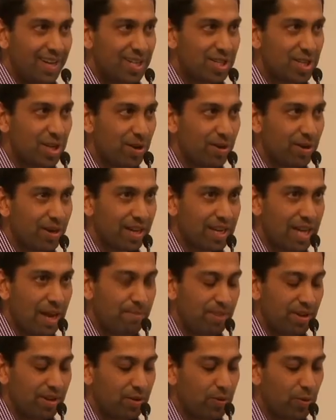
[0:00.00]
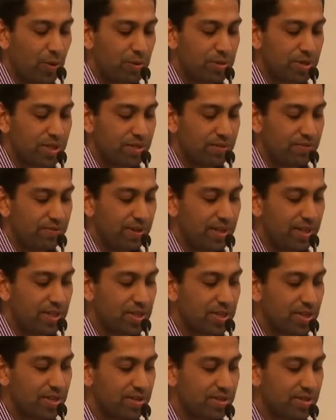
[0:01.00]
So a couple of quotes to
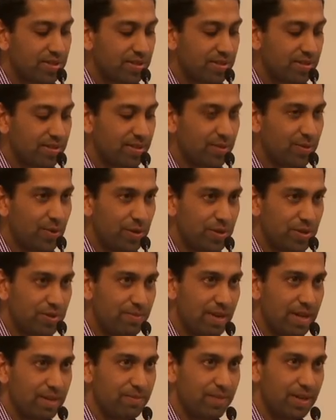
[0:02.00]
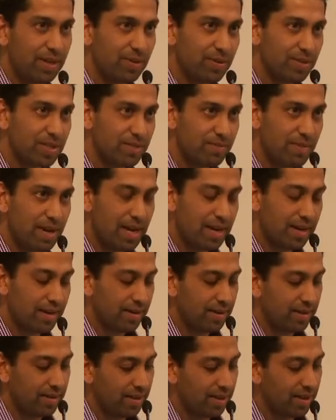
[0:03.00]
finish, because quotes make me look smart
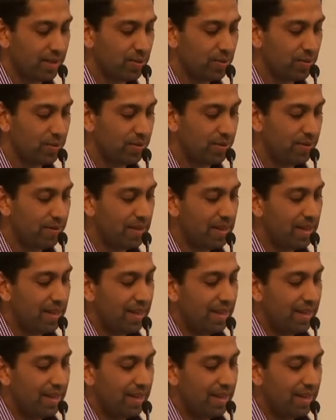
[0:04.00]
and they're cool.